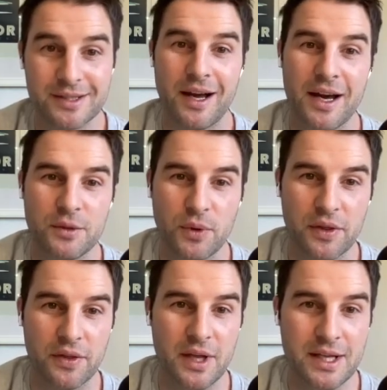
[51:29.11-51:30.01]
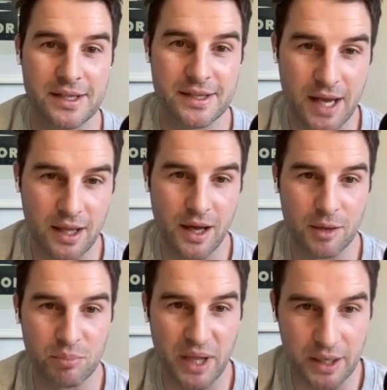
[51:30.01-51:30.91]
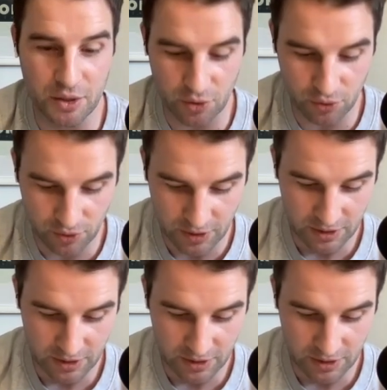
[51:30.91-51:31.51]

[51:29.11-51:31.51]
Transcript: tied with Sella and Blanco.